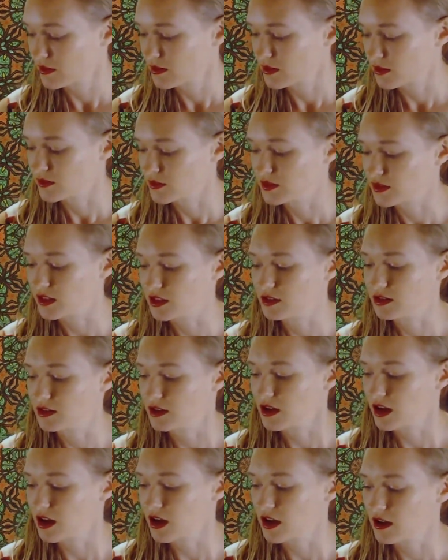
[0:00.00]
the
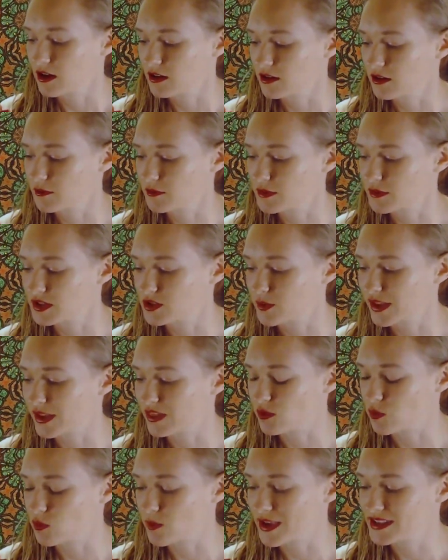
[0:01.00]

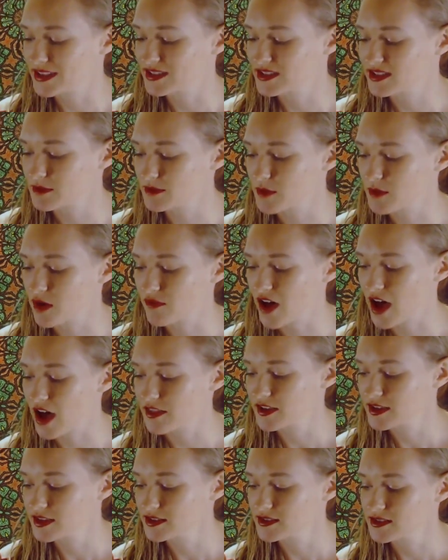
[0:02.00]
wisdom of
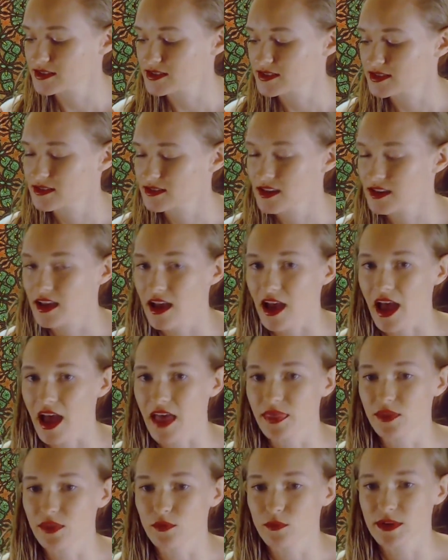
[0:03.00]
others
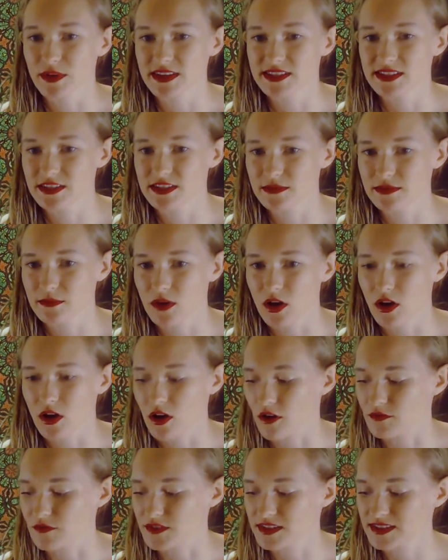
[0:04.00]
and the wisdom
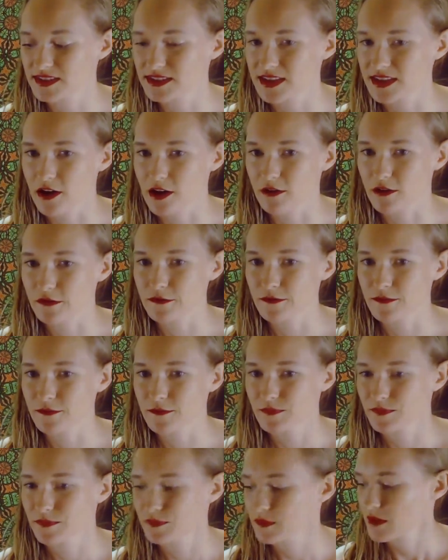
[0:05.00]
of the self,
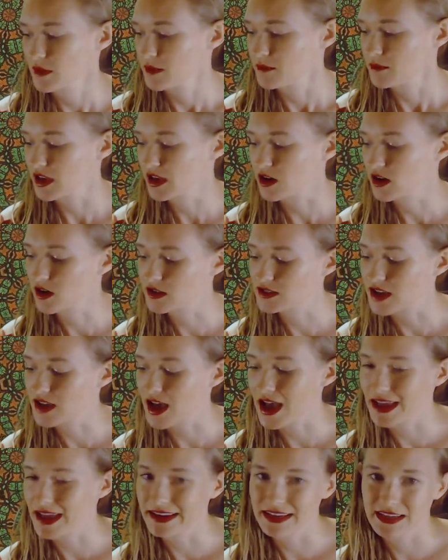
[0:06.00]
because
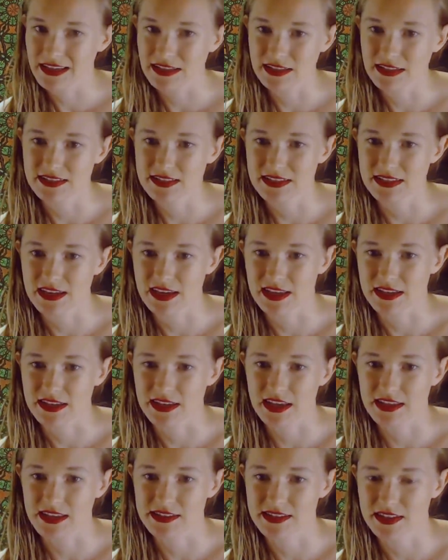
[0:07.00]
idealistic and
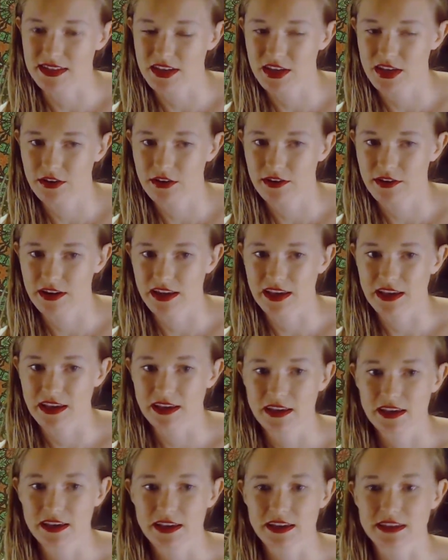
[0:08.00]

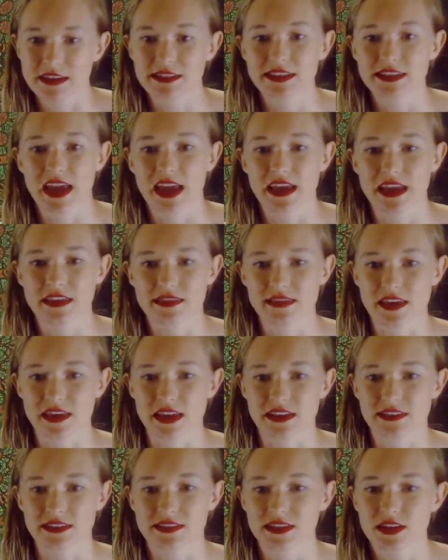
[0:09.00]
insecurity can take
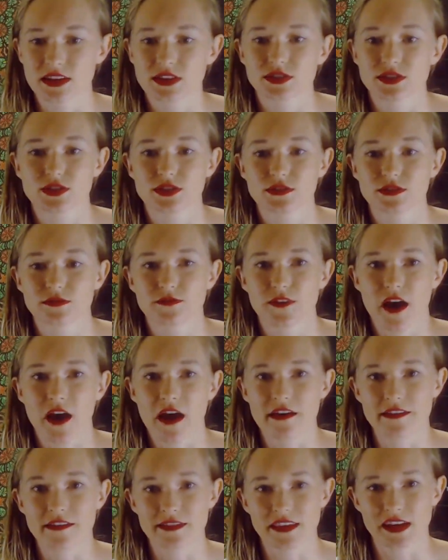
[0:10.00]
things too
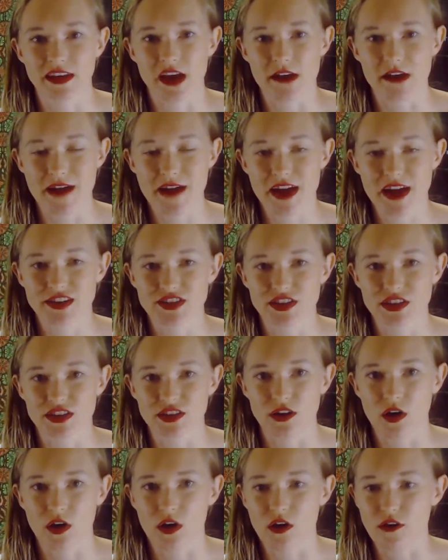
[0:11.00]
far in the
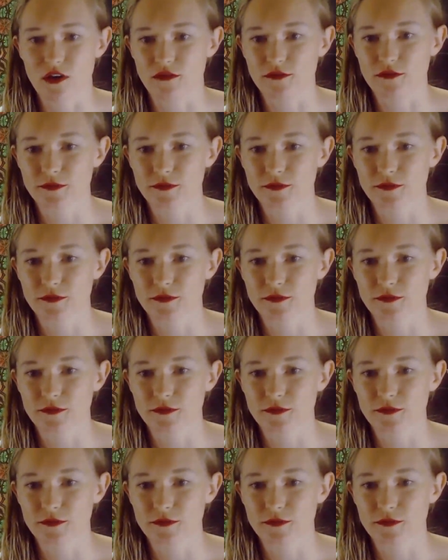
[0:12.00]
direction of,